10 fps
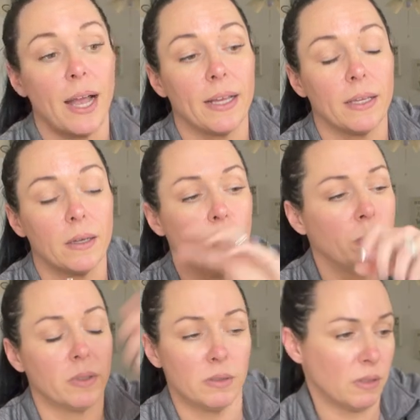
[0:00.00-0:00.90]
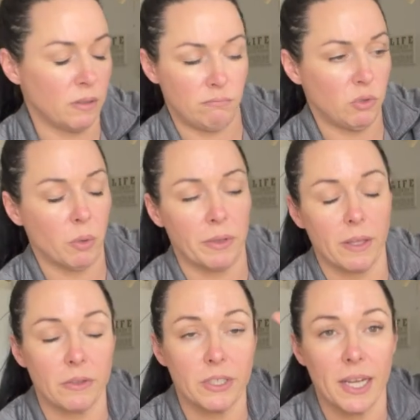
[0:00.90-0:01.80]
I opened the door the
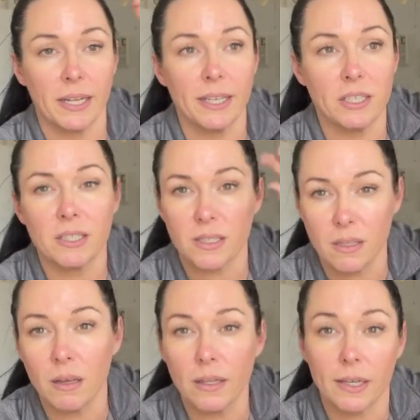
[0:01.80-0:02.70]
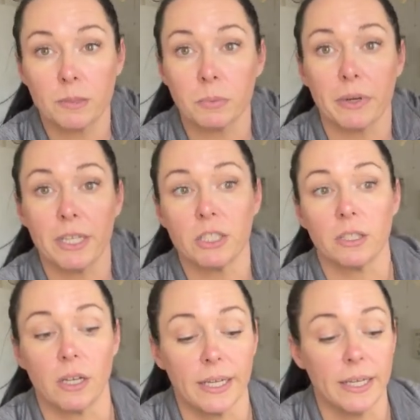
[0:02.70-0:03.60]
other day and I just saw the expiration
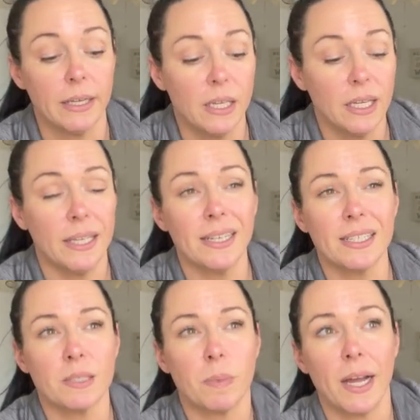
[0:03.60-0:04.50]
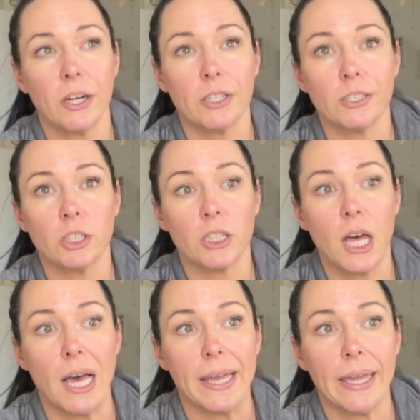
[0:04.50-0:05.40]
on it. It expired in
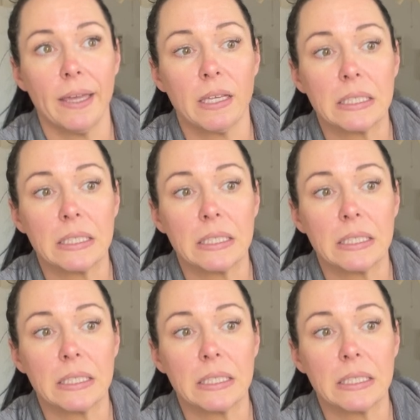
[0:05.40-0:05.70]
July,